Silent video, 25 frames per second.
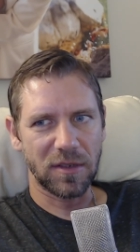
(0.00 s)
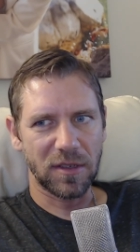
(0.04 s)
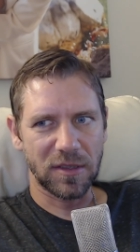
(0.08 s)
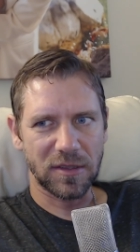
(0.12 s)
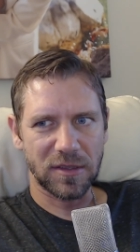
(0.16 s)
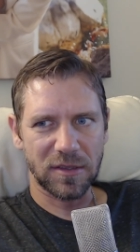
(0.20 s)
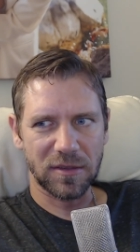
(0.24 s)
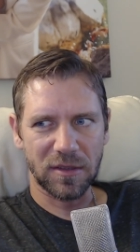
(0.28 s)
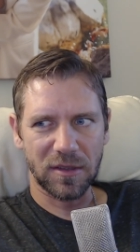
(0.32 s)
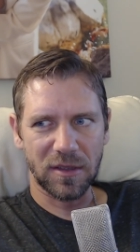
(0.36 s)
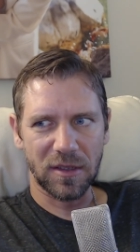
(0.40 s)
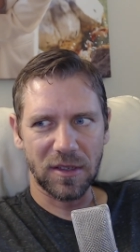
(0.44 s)

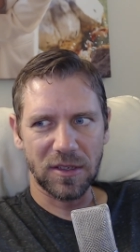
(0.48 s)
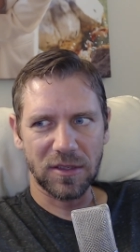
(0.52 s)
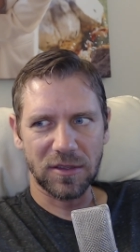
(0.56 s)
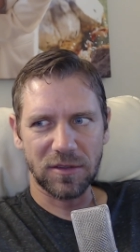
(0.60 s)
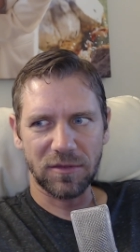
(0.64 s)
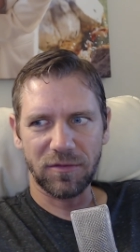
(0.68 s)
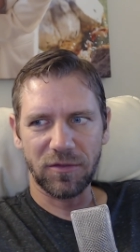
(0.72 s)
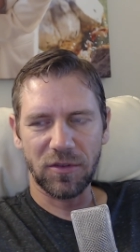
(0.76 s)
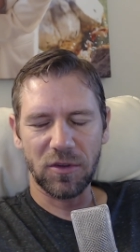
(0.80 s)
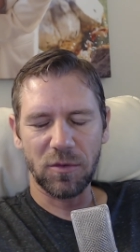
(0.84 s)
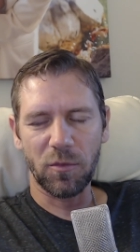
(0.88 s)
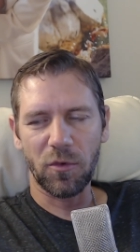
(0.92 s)
It's at least a
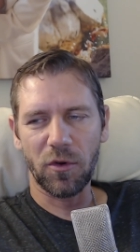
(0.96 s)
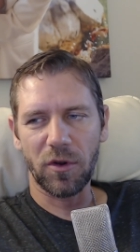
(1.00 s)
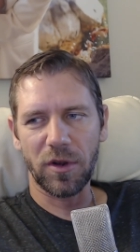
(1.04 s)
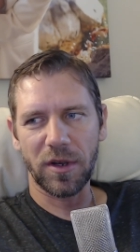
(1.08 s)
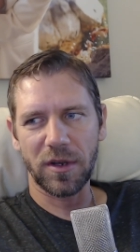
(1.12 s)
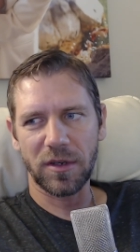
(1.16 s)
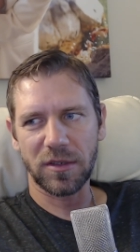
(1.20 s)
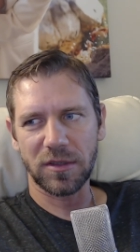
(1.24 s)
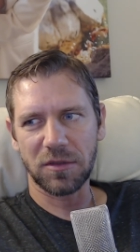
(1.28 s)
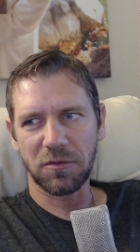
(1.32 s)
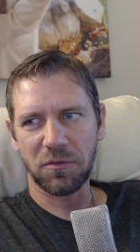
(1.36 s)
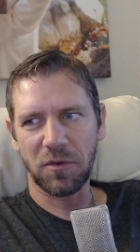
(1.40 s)
few more
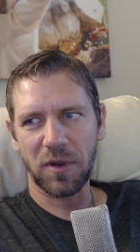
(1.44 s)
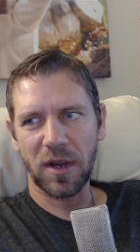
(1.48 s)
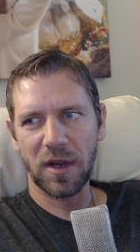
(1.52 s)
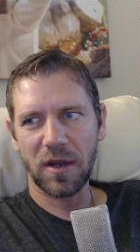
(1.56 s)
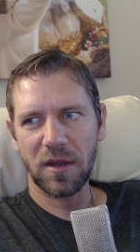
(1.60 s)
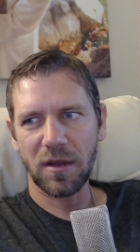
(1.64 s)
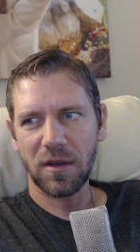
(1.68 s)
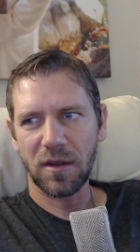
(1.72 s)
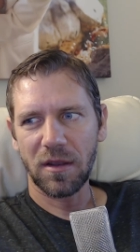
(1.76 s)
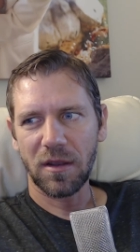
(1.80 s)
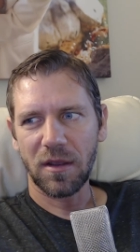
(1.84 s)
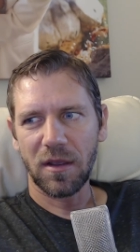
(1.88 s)
years
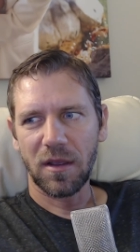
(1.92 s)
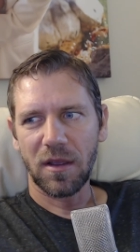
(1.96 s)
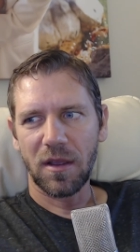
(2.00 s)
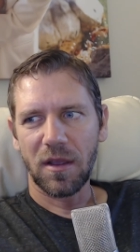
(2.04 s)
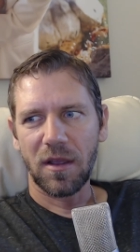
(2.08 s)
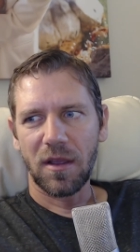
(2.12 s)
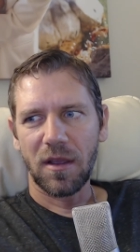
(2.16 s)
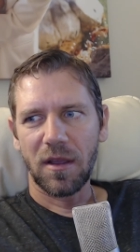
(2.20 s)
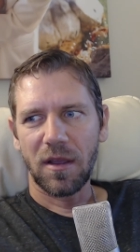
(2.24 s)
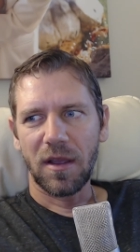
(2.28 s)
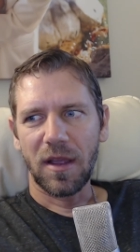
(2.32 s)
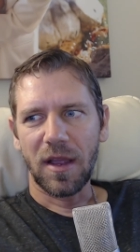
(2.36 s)
away.
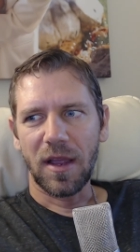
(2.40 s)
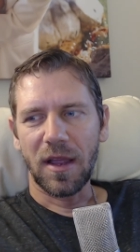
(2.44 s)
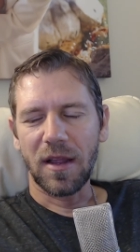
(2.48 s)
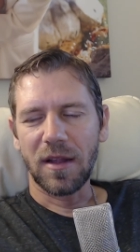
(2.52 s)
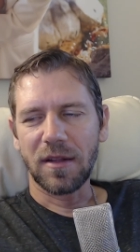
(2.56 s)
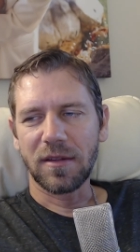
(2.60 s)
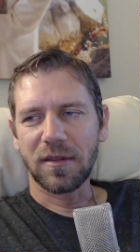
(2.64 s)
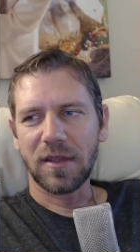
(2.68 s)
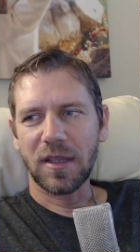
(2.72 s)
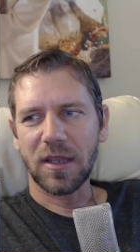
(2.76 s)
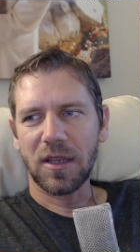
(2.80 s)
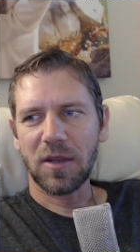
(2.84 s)

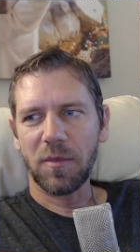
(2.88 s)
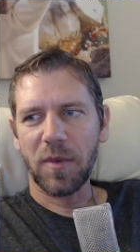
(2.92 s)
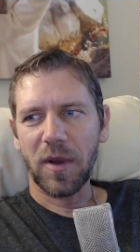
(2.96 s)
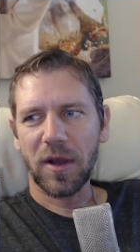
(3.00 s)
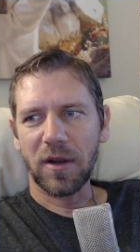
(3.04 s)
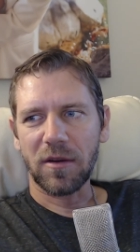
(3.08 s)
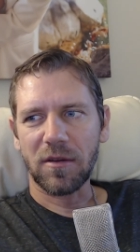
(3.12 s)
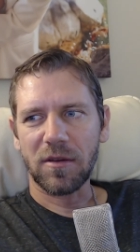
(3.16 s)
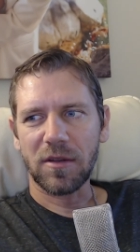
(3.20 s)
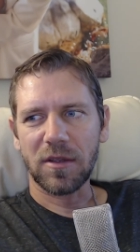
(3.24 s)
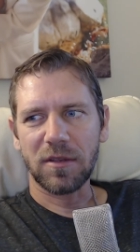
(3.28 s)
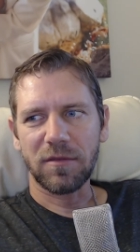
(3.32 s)
And think
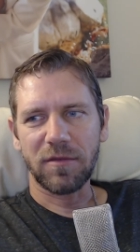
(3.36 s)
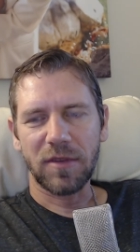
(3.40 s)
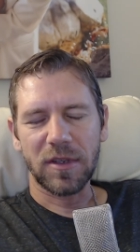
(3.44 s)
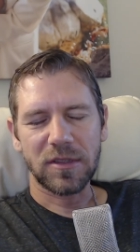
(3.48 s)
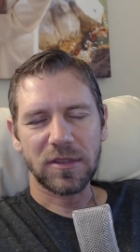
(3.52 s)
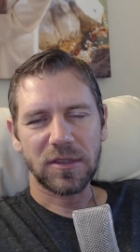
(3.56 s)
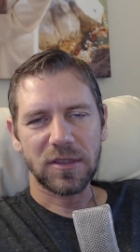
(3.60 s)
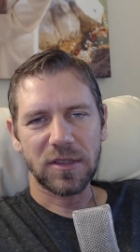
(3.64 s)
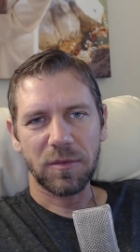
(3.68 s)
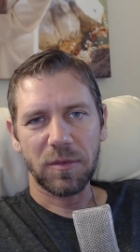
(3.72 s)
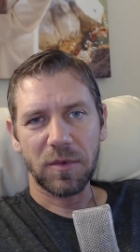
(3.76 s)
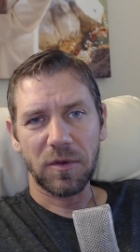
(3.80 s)
about early
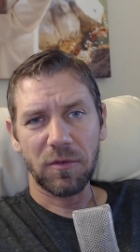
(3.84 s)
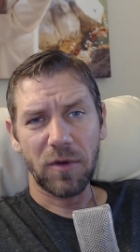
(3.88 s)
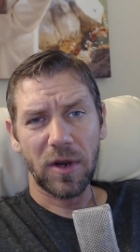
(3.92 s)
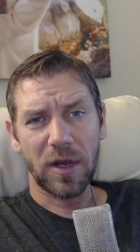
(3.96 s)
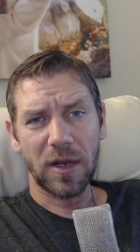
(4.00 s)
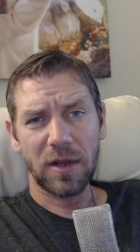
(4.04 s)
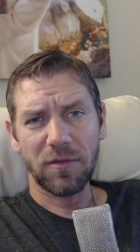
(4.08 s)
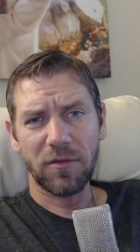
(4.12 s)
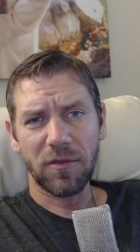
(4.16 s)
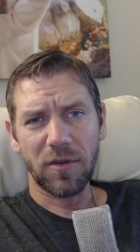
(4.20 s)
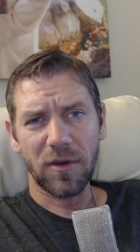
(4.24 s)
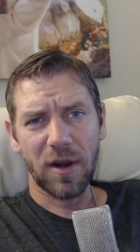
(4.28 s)
investors, they've been
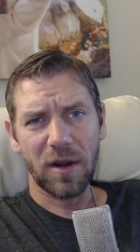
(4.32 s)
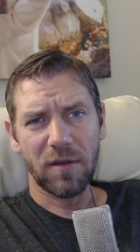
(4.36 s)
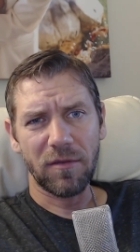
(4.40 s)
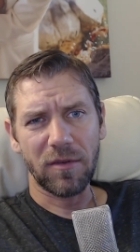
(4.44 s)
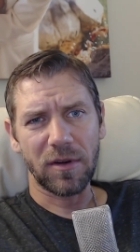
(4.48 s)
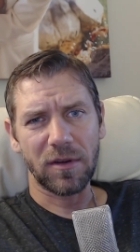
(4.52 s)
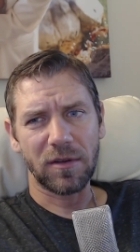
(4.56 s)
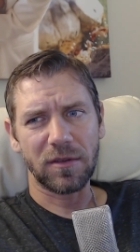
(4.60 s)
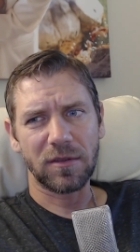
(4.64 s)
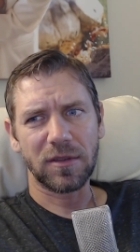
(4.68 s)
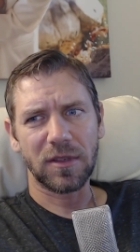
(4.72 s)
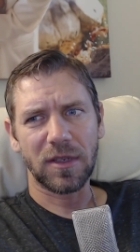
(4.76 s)
waiting
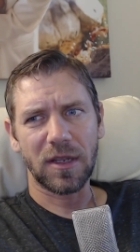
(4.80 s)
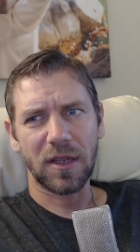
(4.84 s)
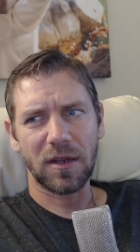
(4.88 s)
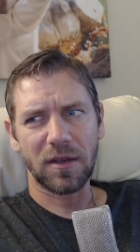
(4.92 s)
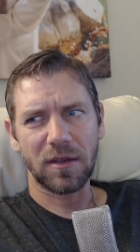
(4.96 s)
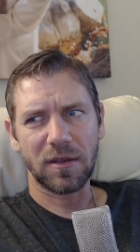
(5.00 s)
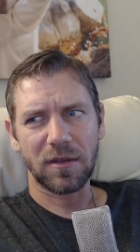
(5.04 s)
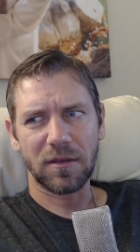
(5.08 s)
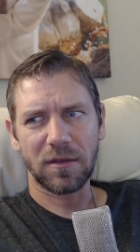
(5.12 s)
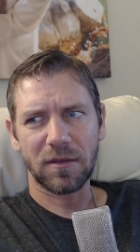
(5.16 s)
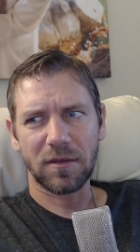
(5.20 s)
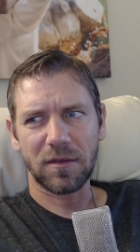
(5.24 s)
forever to
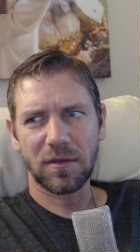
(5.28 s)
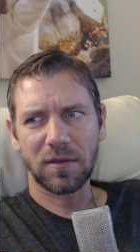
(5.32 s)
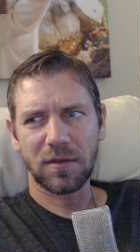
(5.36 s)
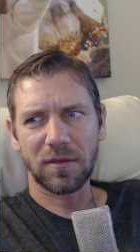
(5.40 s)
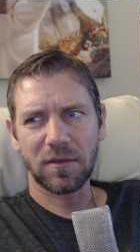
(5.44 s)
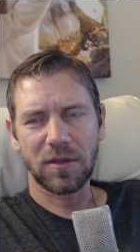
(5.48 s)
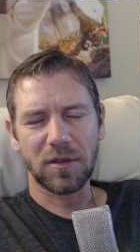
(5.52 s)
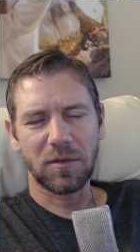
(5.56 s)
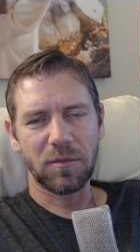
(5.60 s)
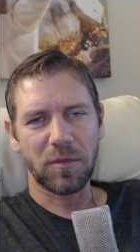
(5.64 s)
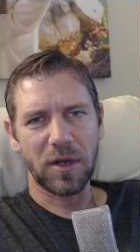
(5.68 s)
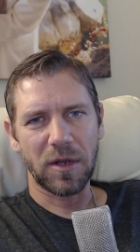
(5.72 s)
get
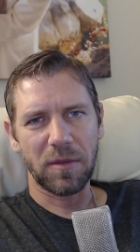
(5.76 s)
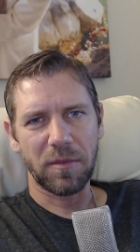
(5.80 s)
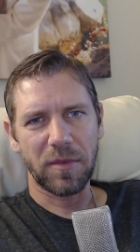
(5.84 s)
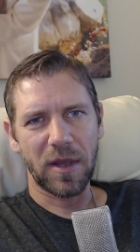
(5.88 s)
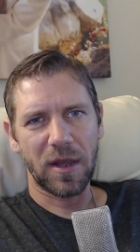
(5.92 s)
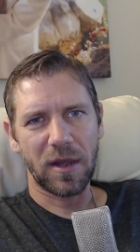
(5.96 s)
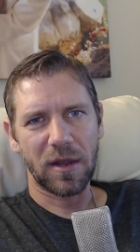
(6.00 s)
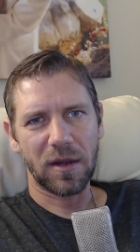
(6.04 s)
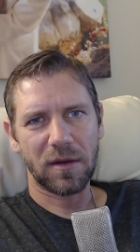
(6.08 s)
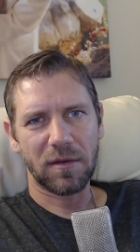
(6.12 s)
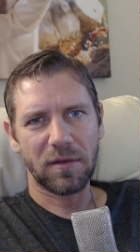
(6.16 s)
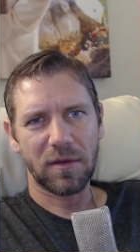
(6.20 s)
their money
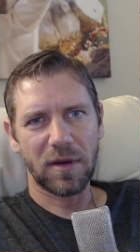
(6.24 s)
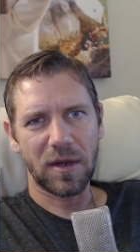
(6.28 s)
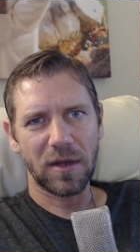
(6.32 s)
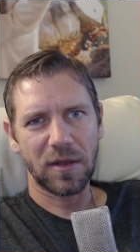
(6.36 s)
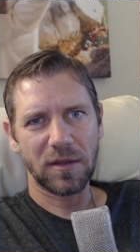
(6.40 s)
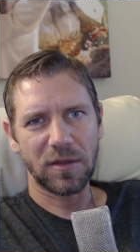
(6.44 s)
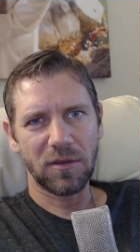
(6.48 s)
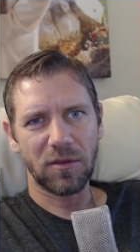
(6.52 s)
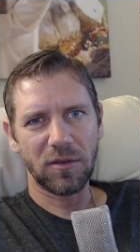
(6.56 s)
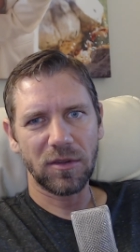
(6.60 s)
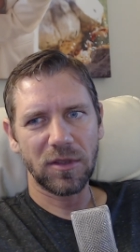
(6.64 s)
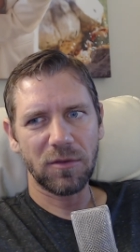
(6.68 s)
back,
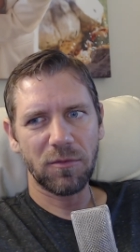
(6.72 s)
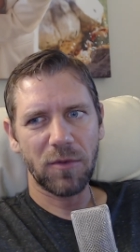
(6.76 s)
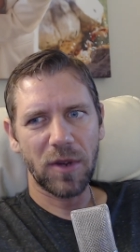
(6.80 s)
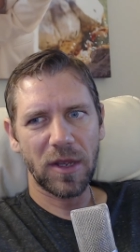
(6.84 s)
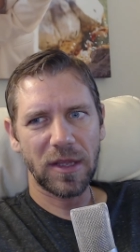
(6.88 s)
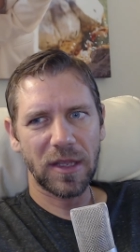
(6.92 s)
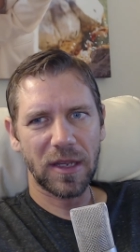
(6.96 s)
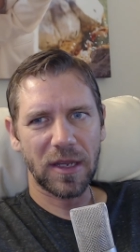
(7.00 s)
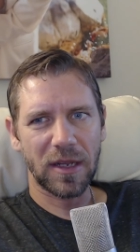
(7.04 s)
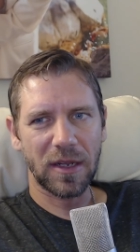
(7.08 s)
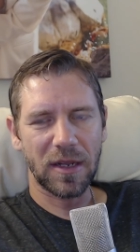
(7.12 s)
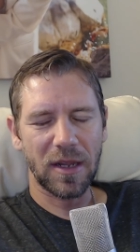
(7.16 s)
right? The only way
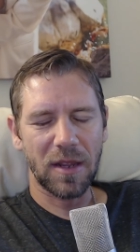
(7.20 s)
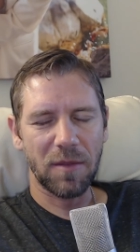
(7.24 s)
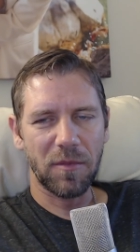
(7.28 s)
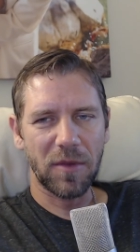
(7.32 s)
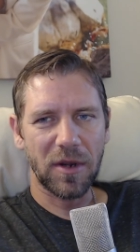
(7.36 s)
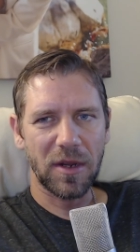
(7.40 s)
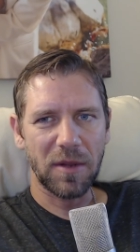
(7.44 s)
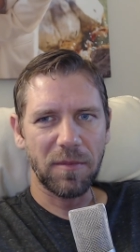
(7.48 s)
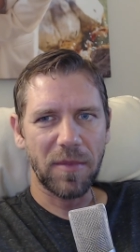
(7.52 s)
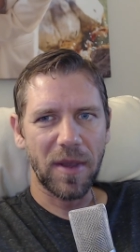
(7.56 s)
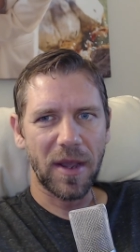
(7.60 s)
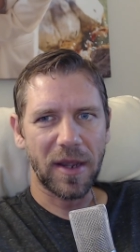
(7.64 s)
they can get
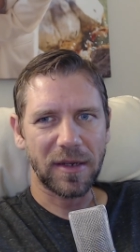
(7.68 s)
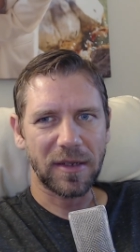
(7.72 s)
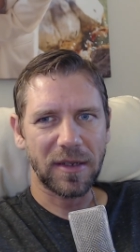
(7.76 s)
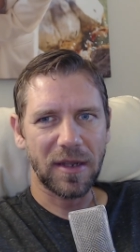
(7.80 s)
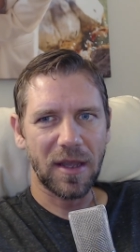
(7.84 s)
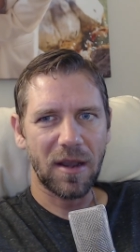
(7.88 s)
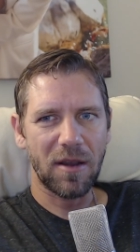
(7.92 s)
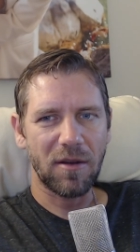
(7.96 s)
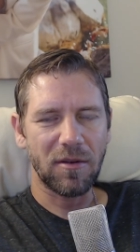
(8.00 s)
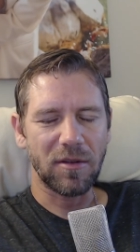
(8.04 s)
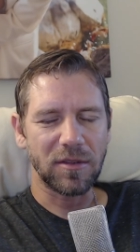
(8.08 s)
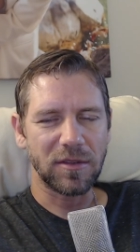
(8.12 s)
money back
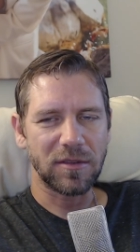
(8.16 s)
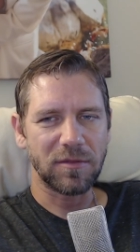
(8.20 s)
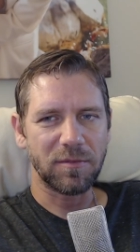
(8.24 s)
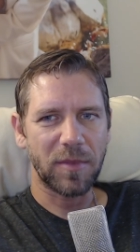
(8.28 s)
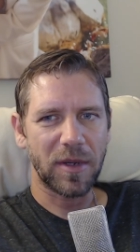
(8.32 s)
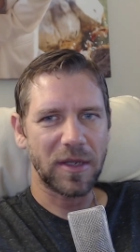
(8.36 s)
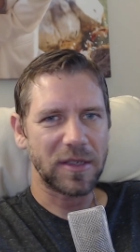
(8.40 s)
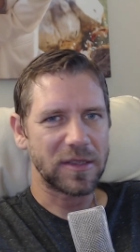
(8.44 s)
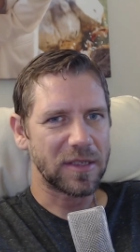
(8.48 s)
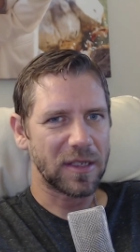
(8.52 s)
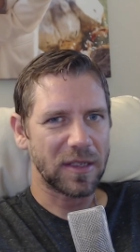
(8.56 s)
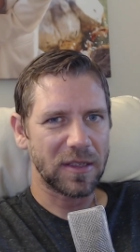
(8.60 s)
now is
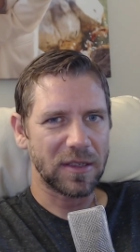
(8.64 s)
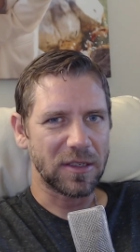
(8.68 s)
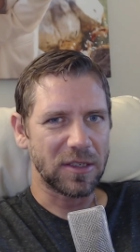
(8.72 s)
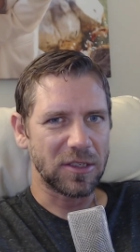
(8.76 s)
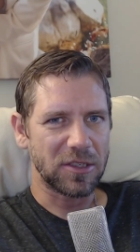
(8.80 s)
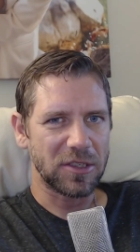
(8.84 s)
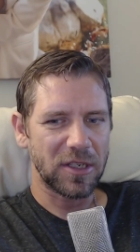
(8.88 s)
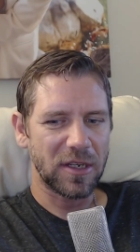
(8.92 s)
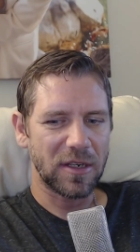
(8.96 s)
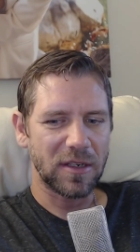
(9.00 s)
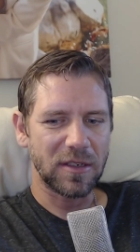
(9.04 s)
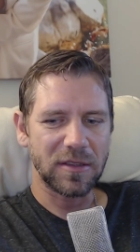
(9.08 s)
by selling the
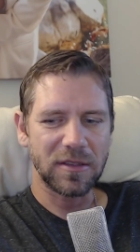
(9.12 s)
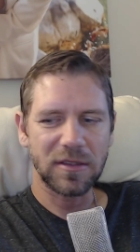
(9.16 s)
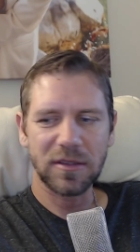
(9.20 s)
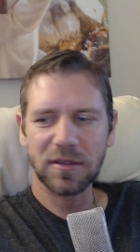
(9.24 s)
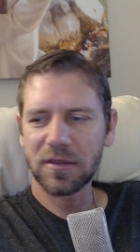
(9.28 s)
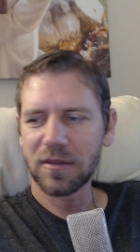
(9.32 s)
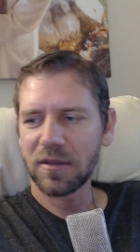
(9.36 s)
shares.